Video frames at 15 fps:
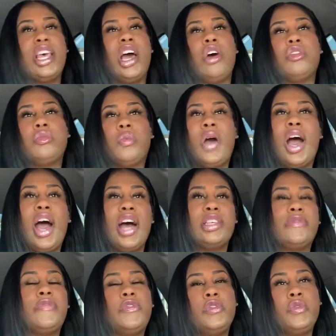health-wise,
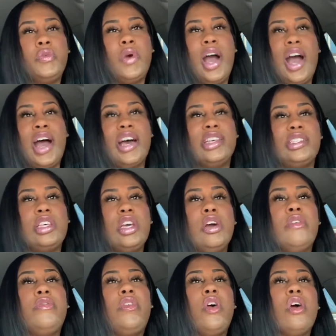food-wise
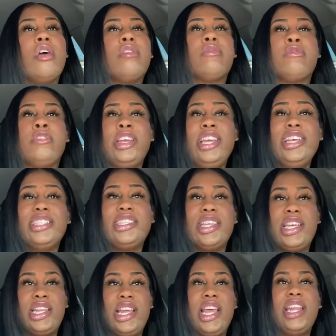for a reason,
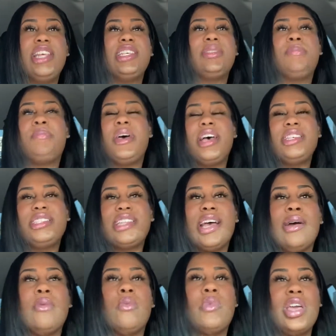and it's best
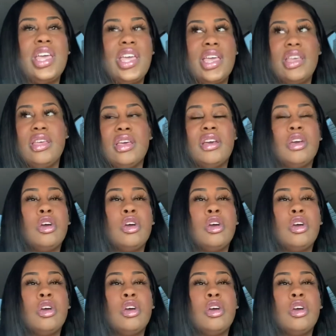that we